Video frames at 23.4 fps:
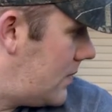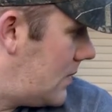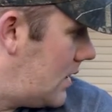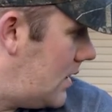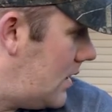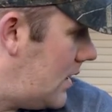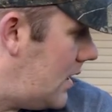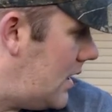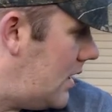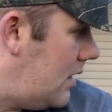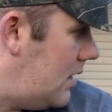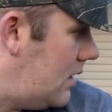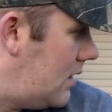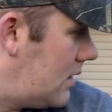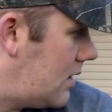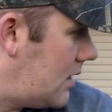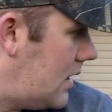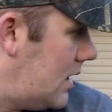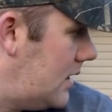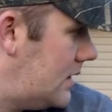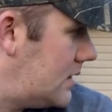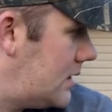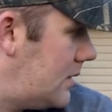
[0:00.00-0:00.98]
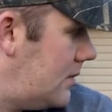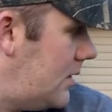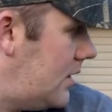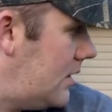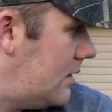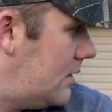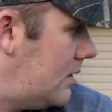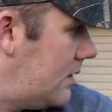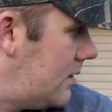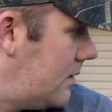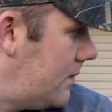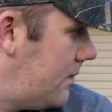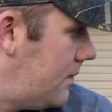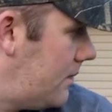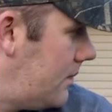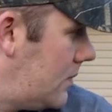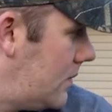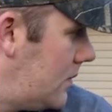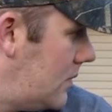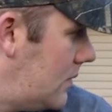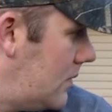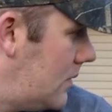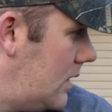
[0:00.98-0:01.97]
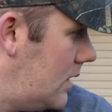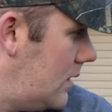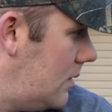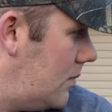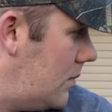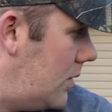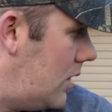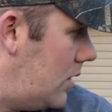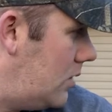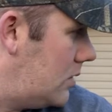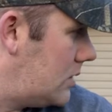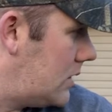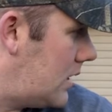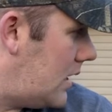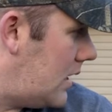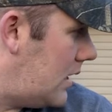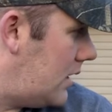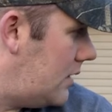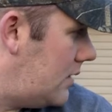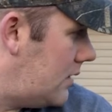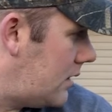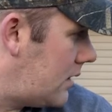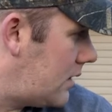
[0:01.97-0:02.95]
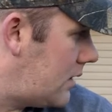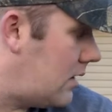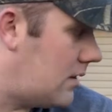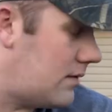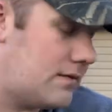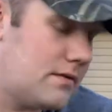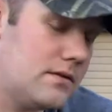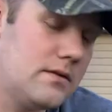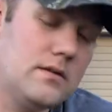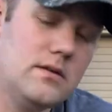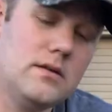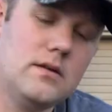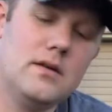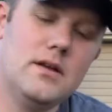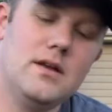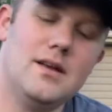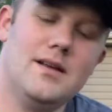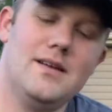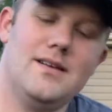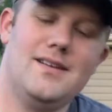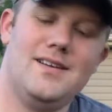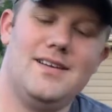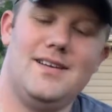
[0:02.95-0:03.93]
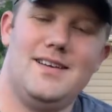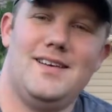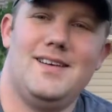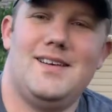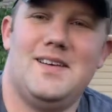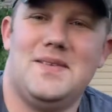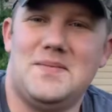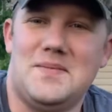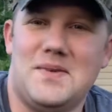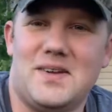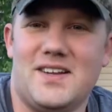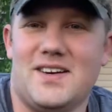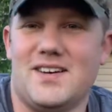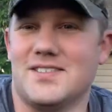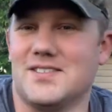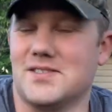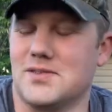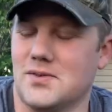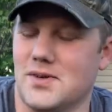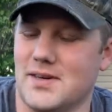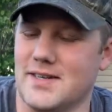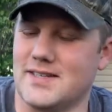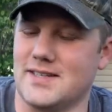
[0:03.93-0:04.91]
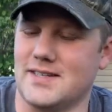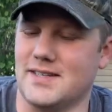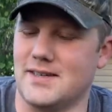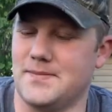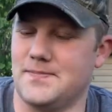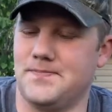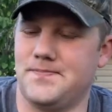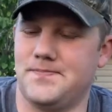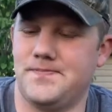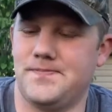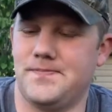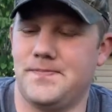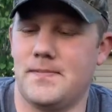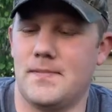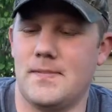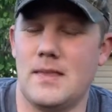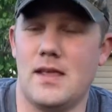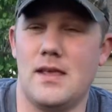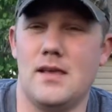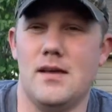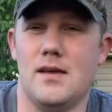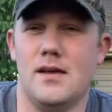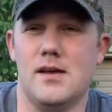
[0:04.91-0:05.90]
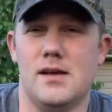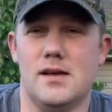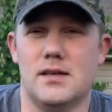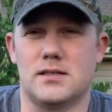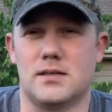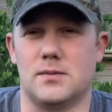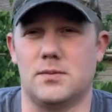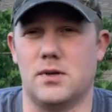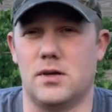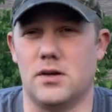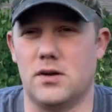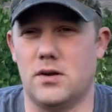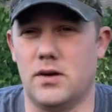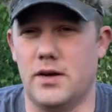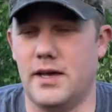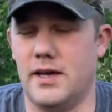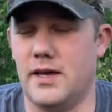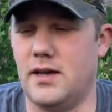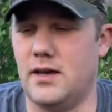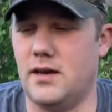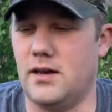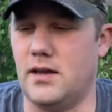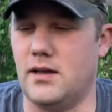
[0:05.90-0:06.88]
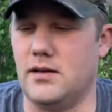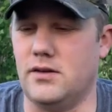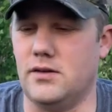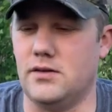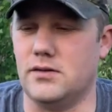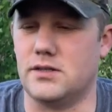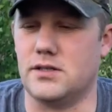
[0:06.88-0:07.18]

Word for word: Hey guys, come on. Bo, Ty, knock it off. The dogs are wrestling. So I'm gonna go ahead and use